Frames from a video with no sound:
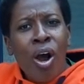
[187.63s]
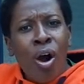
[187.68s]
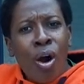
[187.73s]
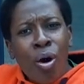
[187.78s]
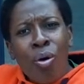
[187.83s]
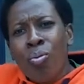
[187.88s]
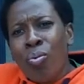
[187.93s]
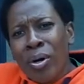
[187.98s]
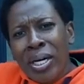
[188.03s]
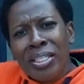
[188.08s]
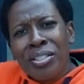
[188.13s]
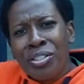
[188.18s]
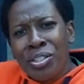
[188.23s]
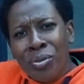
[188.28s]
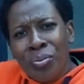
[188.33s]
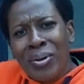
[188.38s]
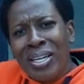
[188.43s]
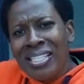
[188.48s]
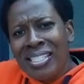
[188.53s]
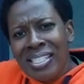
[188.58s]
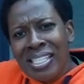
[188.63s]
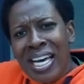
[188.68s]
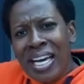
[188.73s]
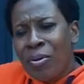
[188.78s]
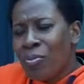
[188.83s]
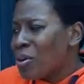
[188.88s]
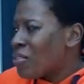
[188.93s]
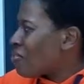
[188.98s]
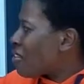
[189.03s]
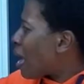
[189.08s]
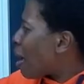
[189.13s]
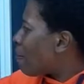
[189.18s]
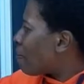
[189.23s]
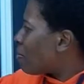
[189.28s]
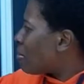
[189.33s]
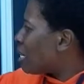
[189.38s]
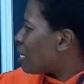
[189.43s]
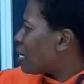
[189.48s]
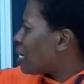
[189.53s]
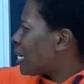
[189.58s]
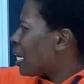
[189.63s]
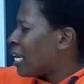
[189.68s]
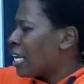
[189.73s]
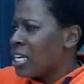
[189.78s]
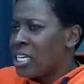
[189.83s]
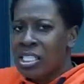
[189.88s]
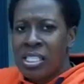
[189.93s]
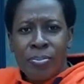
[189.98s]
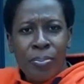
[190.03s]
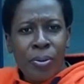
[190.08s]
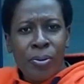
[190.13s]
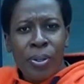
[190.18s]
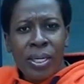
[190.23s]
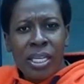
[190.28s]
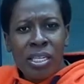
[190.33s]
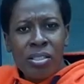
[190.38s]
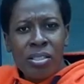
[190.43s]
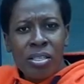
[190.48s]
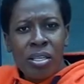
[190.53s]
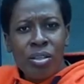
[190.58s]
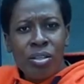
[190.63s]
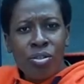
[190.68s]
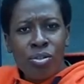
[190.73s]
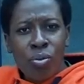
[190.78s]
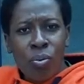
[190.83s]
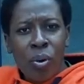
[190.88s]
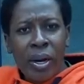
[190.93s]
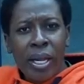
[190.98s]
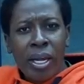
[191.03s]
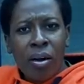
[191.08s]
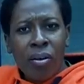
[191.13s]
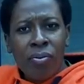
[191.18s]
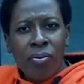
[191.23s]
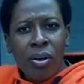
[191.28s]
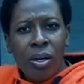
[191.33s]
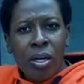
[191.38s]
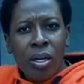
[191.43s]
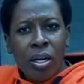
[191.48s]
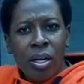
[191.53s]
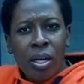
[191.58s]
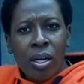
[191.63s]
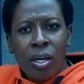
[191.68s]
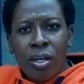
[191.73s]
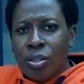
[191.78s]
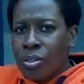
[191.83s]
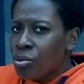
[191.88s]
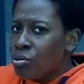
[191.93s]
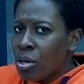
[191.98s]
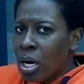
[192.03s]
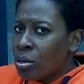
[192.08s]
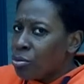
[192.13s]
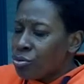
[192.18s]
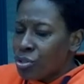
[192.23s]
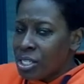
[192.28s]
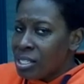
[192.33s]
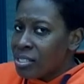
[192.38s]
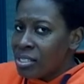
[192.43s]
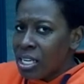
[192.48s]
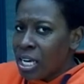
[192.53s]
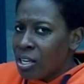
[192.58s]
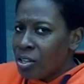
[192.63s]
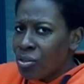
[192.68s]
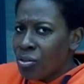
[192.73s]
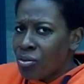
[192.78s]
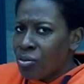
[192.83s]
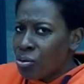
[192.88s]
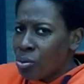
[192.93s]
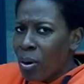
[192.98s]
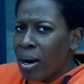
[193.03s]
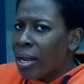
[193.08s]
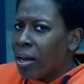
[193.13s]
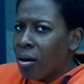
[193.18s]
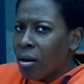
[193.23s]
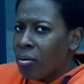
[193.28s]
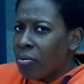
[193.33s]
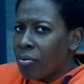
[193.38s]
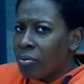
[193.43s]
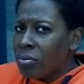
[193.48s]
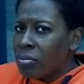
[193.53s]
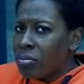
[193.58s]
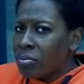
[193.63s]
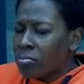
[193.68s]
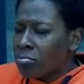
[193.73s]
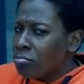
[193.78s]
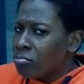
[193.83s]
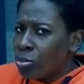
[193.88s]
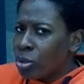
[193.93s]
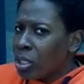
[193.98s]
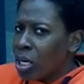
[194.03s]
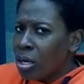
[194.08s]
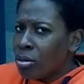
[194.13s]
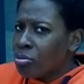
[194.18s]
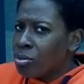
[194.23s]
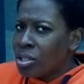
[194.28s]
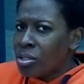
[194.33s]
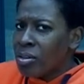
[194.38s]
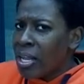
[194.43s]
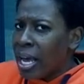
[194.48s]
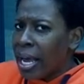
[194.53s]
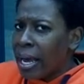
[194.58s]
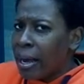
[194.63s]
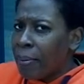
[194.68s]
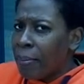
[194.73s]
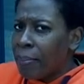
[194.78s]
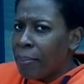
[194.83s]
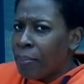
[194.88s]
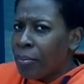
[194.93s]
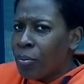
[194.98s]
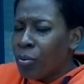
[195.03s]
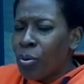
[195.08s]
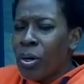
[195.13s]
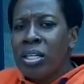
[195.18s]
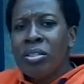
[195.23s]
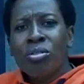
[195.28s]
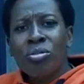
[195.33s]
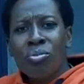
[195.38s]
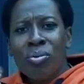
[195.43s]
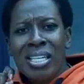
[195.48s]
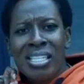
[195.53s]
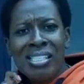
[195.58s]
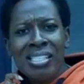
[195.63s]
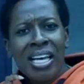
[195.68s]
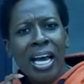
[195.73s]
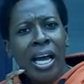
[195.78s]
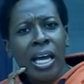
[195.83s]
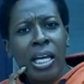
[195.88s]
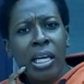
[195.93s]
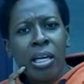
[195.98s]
Or what do we say when that minute hand is pointing to the 12? You don't just say 12. We don't do that. What do we say?